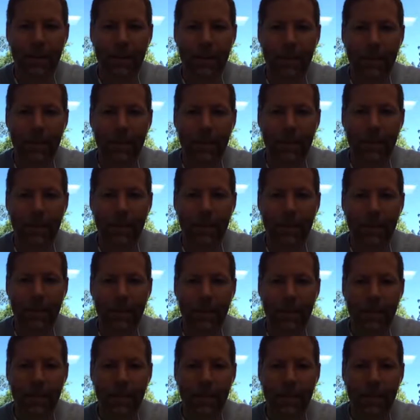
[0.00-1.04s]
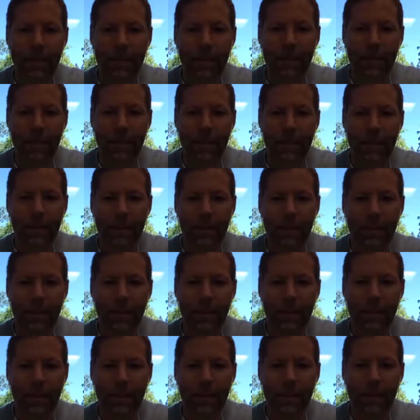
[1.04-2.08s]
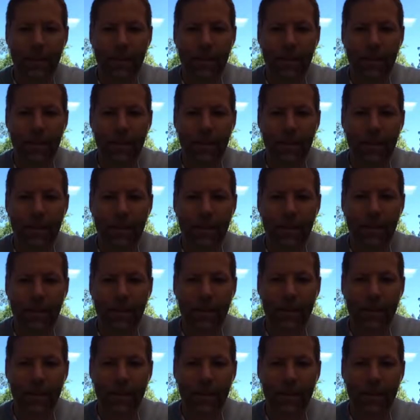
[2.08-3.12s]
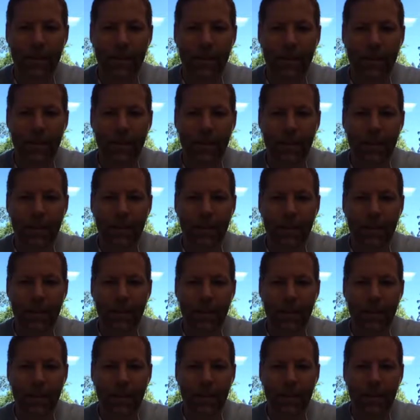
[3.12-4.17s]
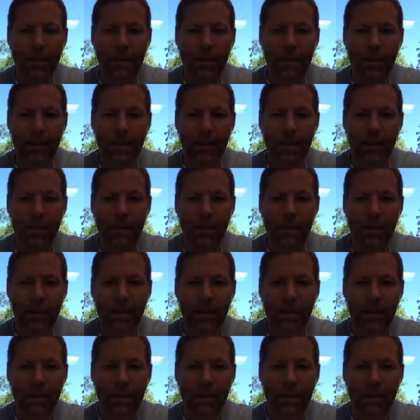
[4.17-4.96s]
No words are spoken by the person on screen.